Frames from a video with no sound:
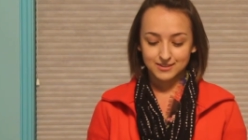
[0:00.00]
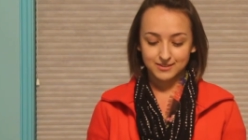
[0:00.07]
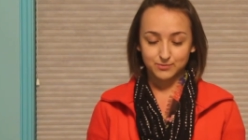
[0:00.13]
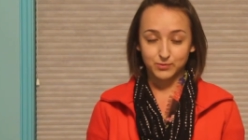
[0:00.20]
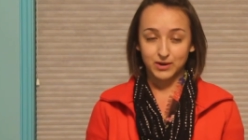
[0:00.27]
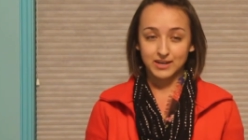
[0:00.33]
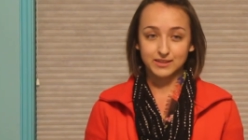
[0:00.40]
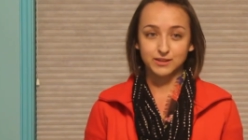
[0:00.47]

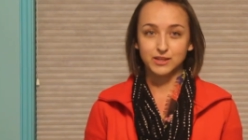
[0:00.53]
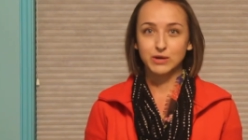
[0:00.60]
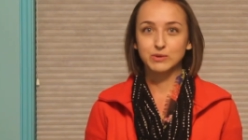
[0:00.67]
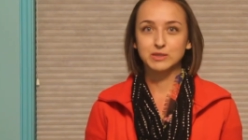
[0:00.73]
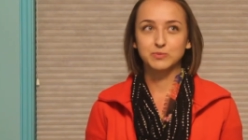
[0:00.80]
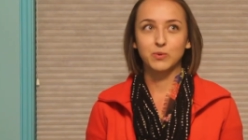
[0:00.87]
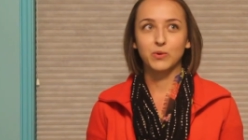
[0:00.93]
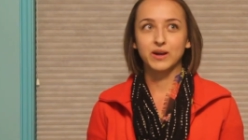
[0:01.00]
we're at the
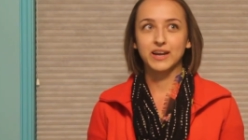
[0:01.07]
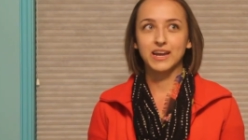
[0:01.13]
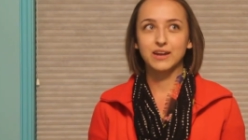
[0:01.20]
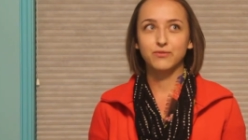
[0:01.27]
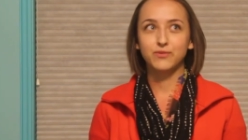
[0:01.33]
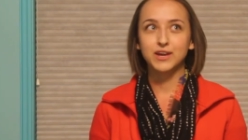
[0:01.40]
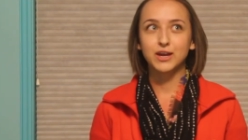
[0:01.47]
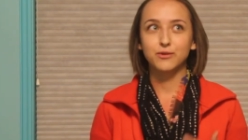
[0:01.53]
lowest point. And
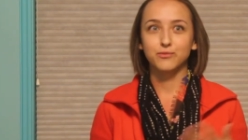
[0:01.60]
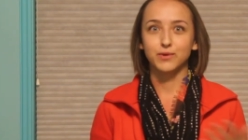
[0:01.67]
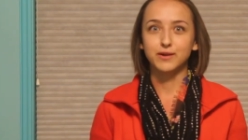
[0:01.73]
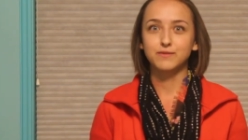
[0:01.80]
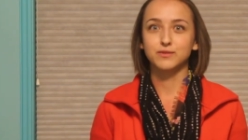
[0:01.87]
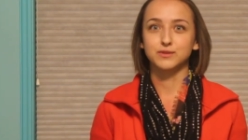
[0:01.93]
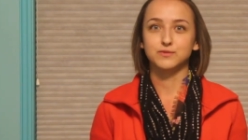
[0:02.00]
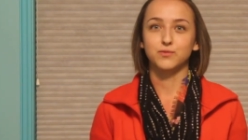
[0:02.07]
if we get rid
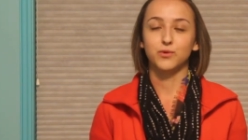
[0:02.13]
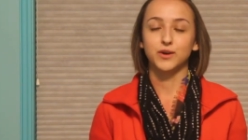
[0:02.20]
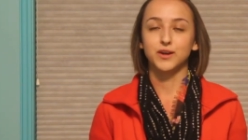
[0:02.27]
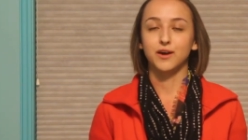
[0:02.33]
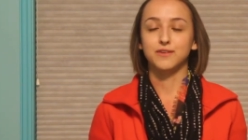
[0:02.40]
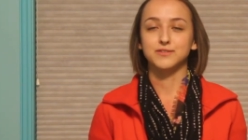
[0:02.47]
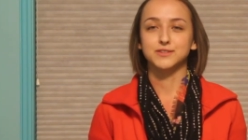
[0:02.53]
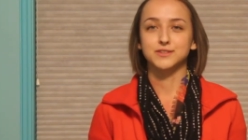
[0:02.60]
of those 40
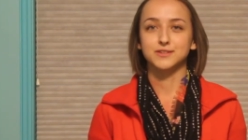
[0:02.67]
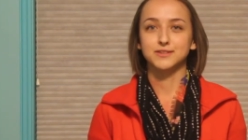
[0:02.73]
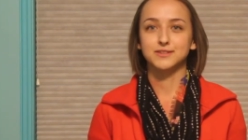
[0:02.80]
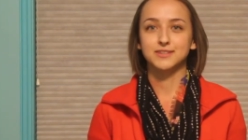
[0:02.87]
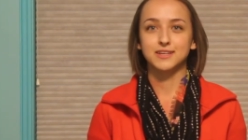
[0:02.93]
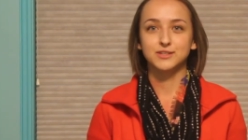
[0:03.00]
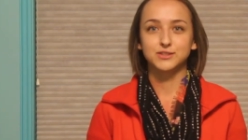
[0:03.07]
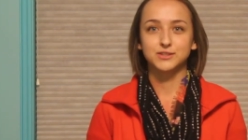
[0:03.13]
officers,